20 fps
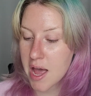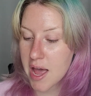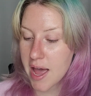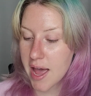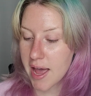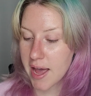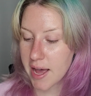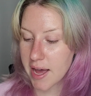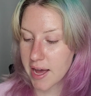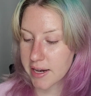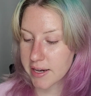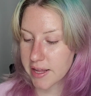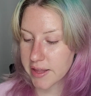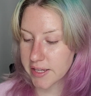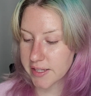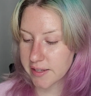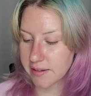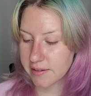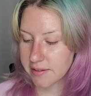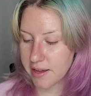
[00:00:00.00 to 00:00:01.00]
and
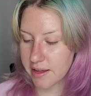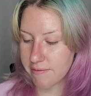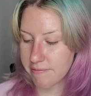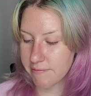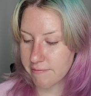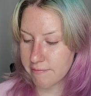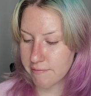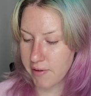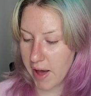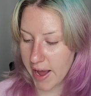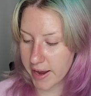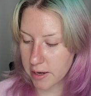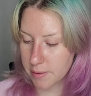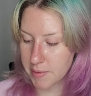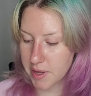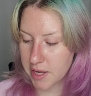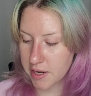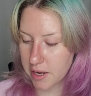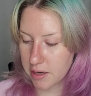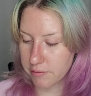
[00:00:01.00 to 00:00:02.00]
this is a
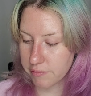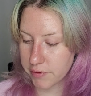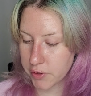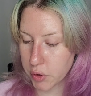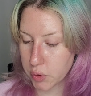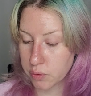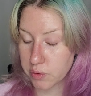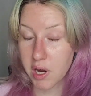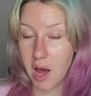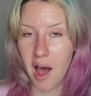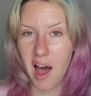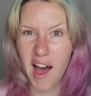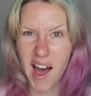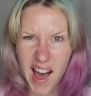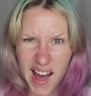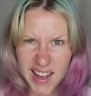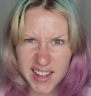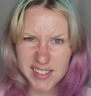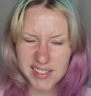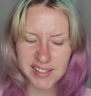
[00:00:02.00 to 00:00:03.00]
vitamin infused
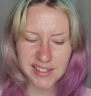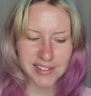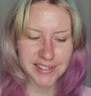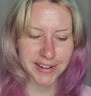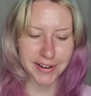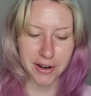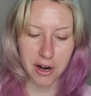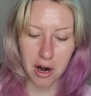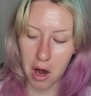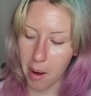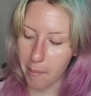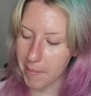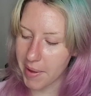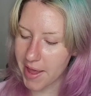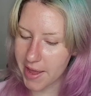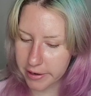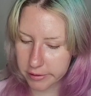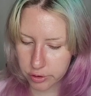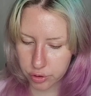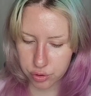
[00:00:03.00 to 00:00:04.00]
eye serum.
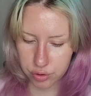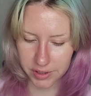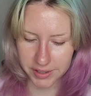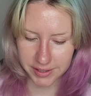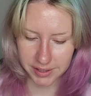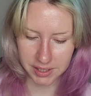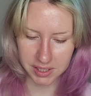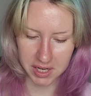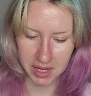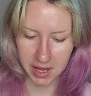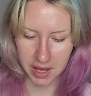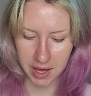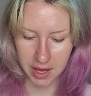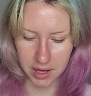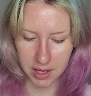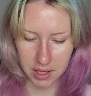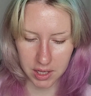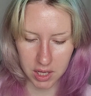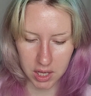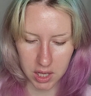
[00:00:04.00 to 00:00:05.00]

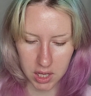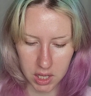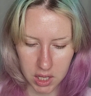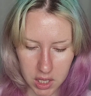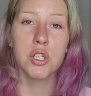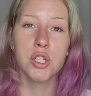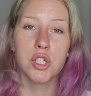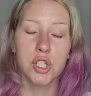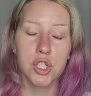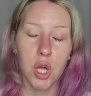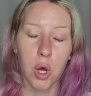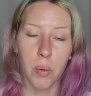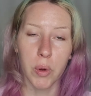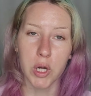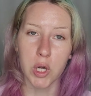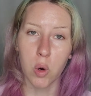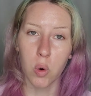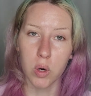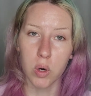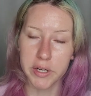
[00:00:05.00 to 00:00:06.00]
Interesting. So
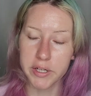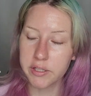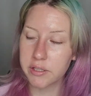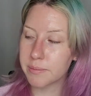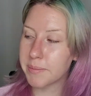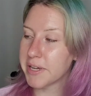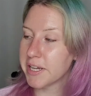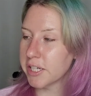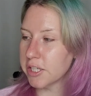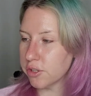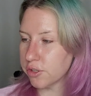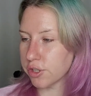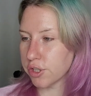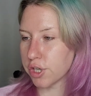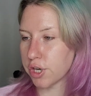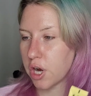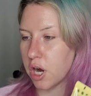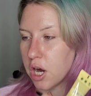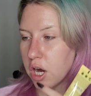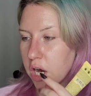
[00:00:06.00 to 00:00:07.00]
according to my insert
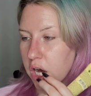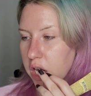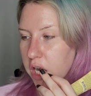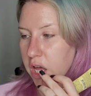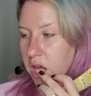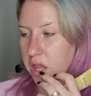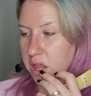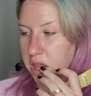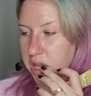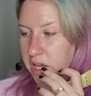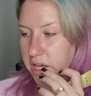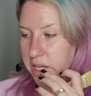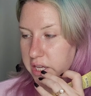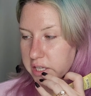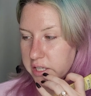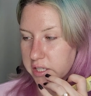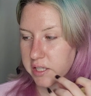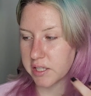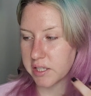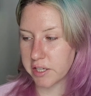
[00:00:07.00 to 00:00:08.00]
card,
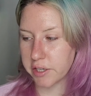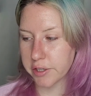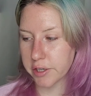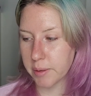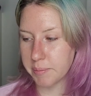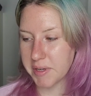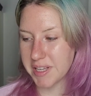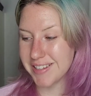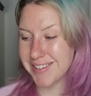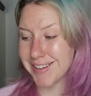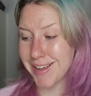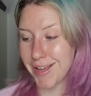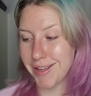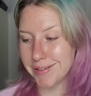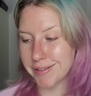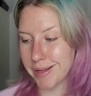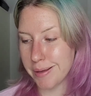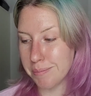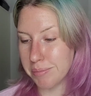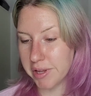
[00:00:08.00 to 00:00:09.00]
this serum
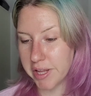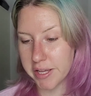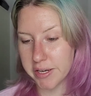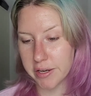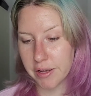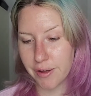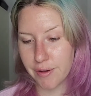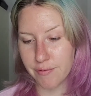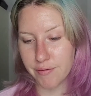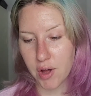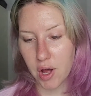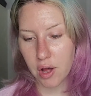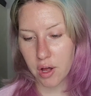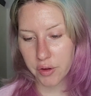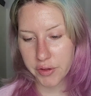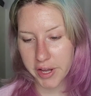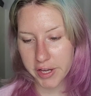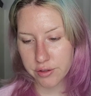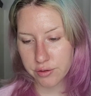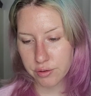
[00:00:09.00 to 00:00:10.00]
contains a blend of
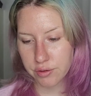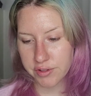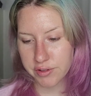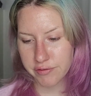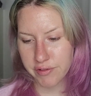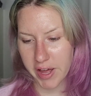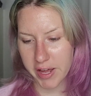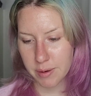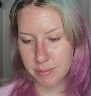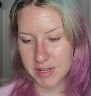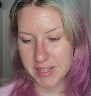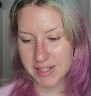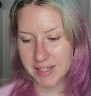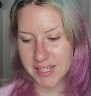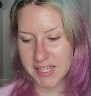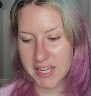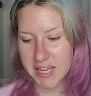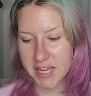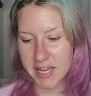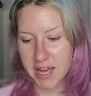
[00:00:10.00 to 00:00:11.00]
all-natural vitamin
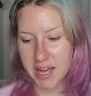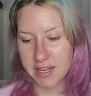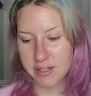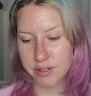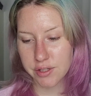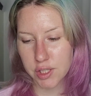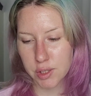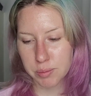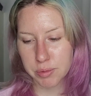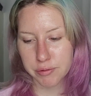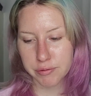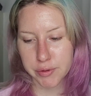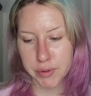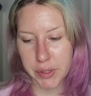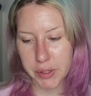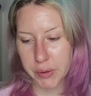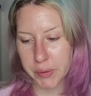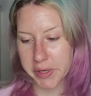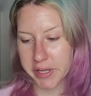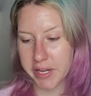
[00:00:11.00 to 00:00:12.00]
C, a superfood
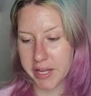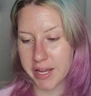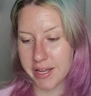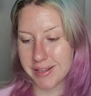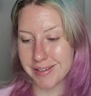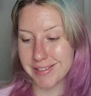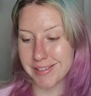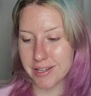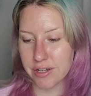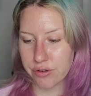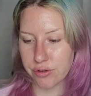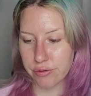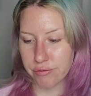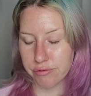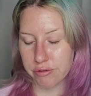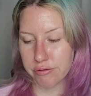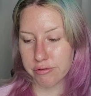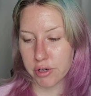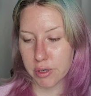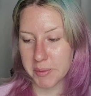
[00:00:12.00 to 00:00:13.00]
ingredient essential
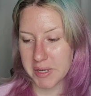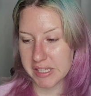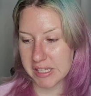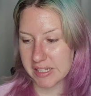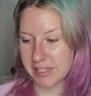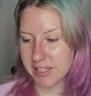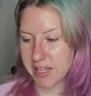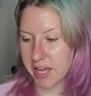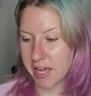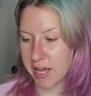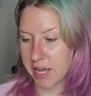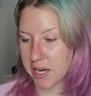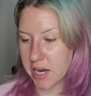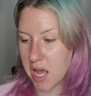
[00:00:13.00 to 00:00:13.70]
for firming the skin.